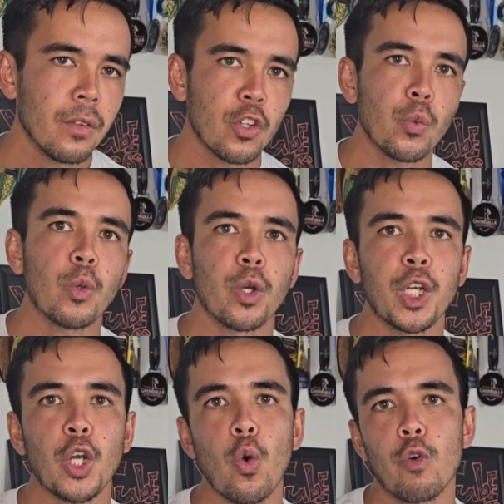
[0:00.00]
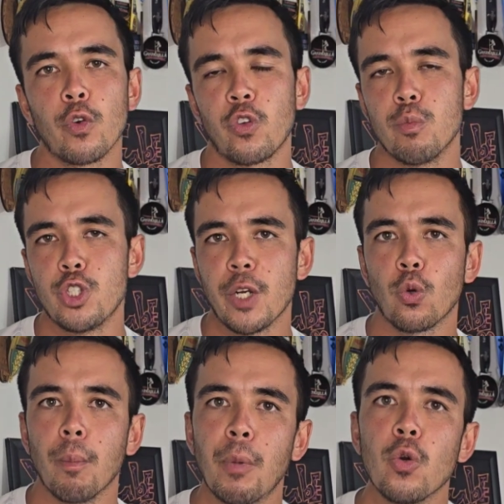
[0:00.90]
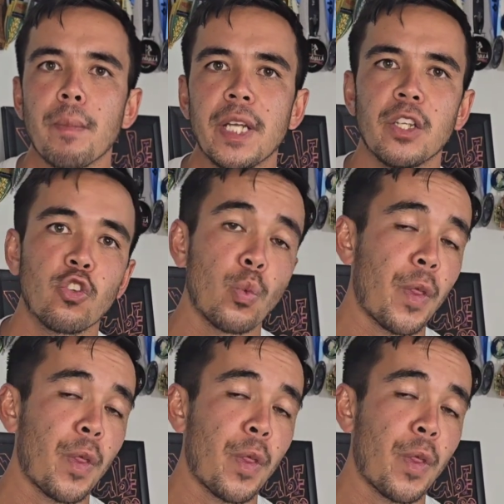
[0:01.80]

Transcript: This week we're going to go over some general boat maintenance